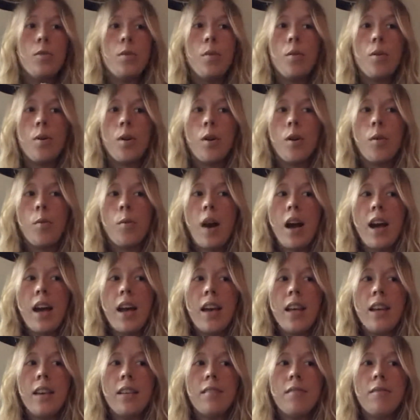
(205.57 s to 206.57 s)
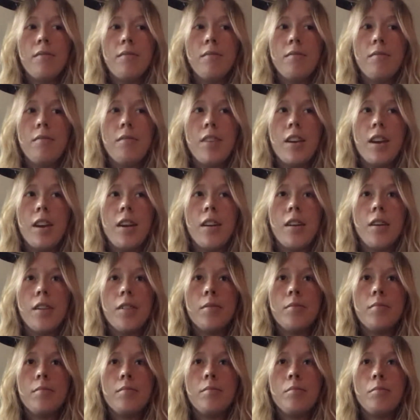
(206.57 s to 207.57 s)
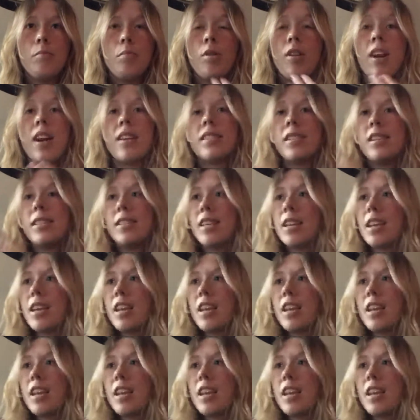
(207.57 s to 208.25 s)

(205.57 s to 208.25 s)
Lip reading: or why they're processing